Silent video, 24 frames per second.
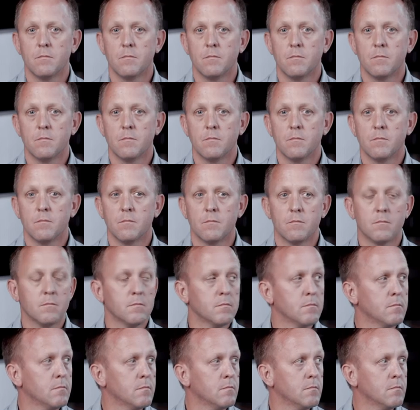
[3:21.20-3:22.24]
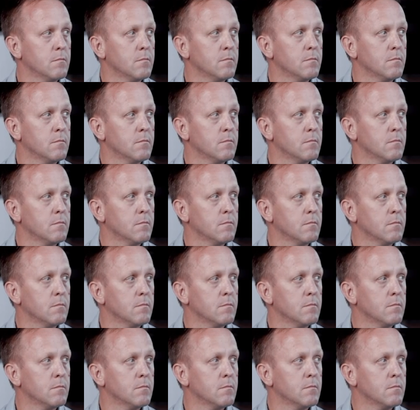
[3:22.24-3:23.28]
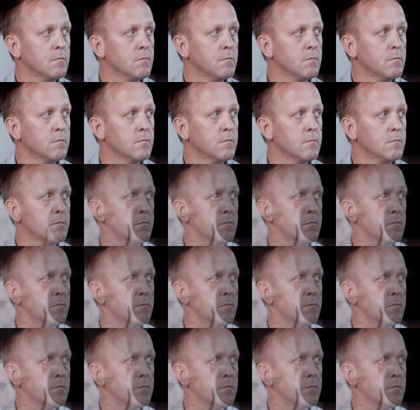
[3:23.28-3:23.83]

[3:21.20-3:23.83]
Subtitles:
(not speaking)